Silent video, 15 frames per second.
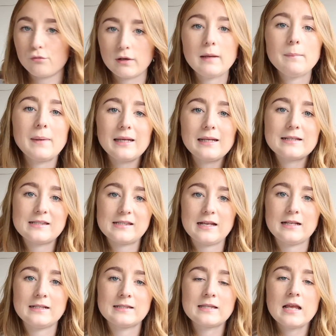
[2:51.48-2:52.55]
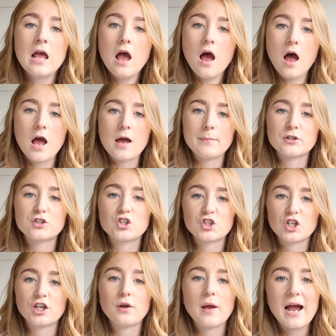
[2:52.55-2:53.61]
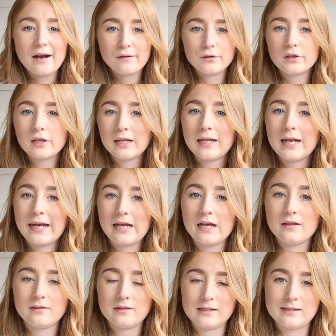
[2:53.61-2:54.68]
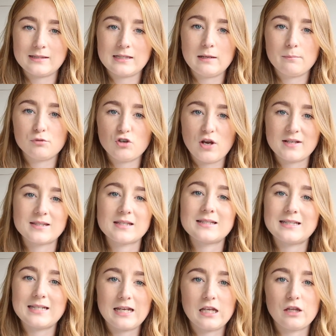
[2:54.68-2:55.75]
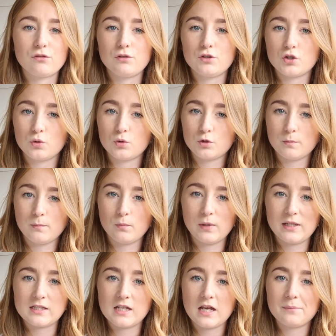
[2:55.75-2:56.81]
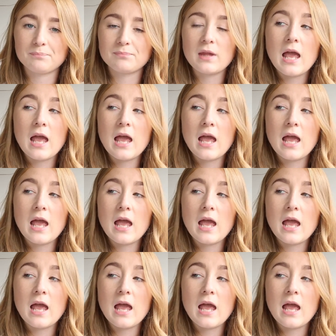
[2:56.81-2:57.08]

three pieces to show you how you can layer the slip dress to take it through to autumn and winter.